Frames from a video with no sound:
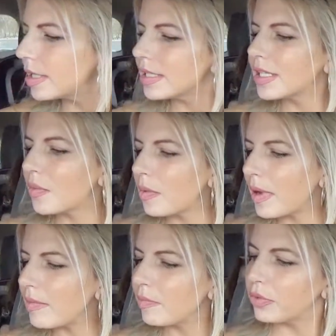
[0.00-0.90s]
Because someone
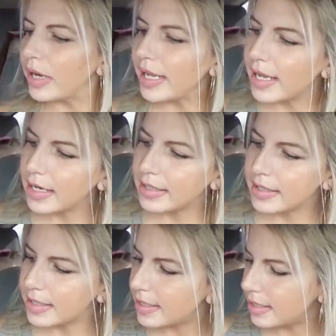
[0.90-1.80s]
might break in and
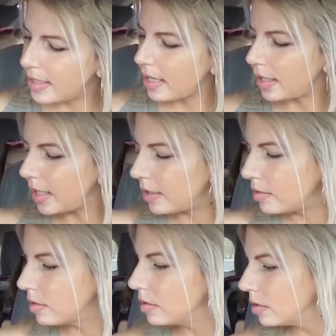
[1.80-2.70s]
steal it.
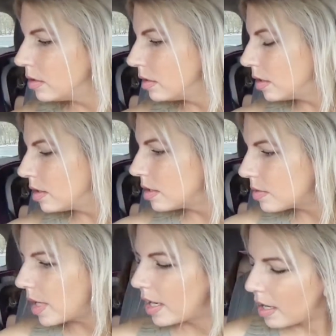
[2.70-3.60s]

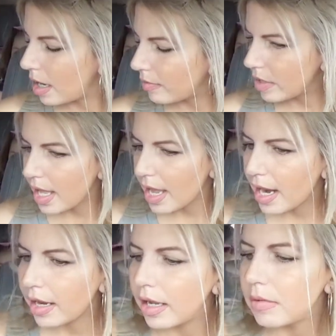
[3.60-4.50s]
Gotta cover
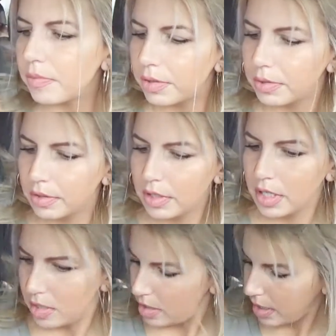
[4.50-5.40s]
that
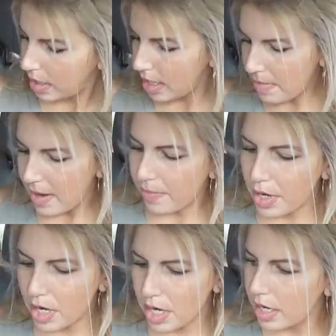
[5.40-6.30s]
up. Need my
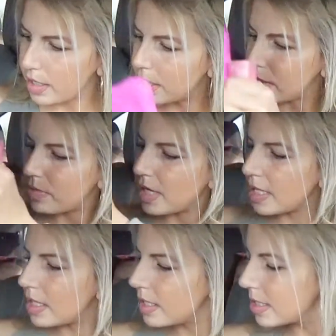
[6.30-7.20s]
purse. We
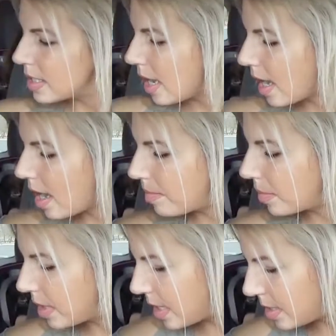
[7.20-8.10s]
need this tablet.